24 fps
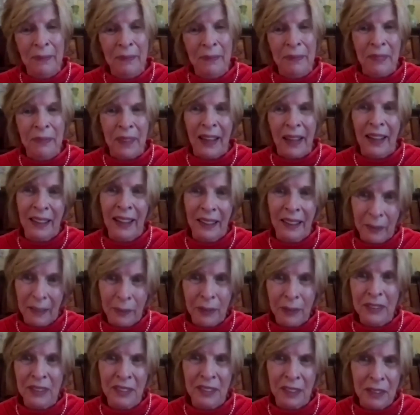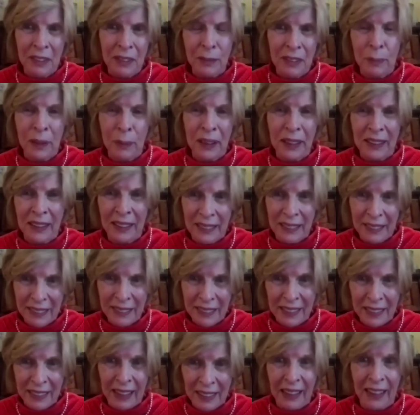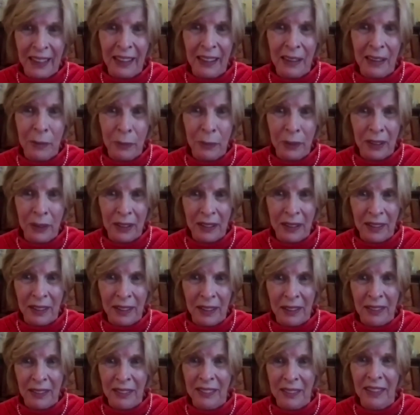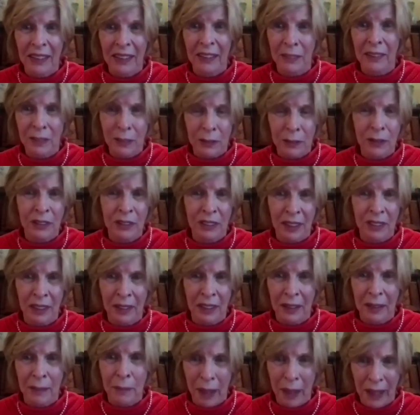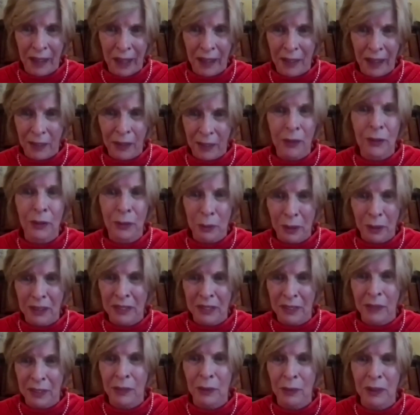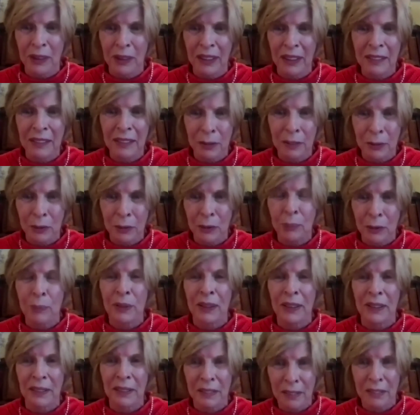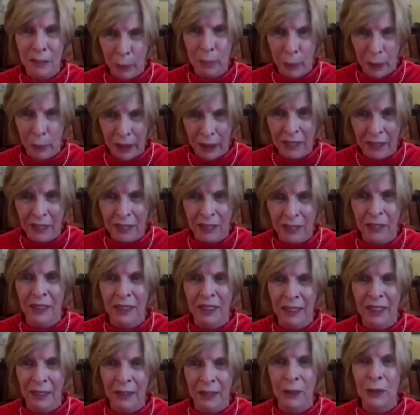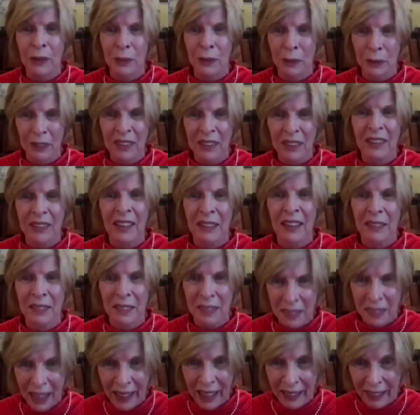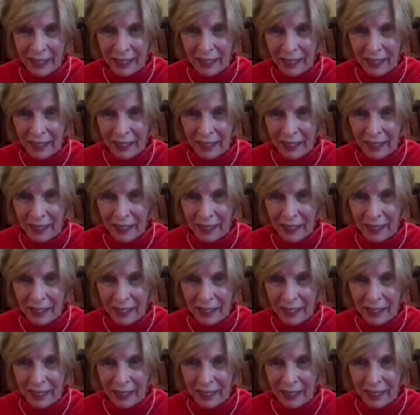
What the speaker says: And I was just speaking today with Senator Shelley Mayer, who has agreed to be the sponsor in New York State Senate.